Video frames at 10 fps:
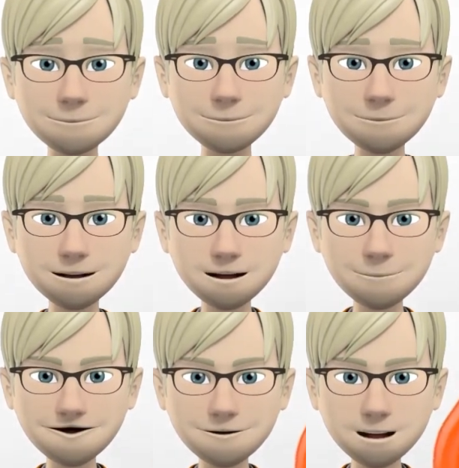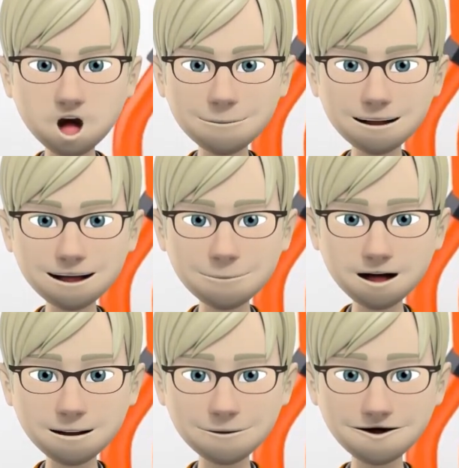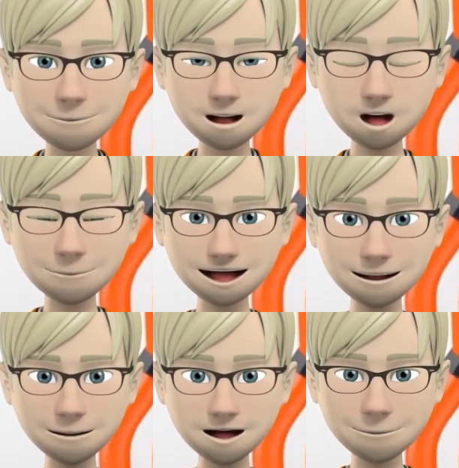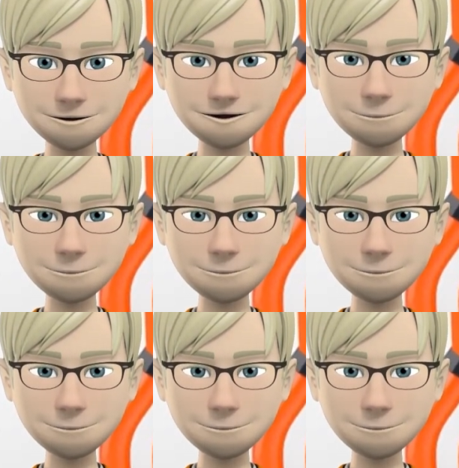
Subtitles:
Once the oil is in, we will put the fuel,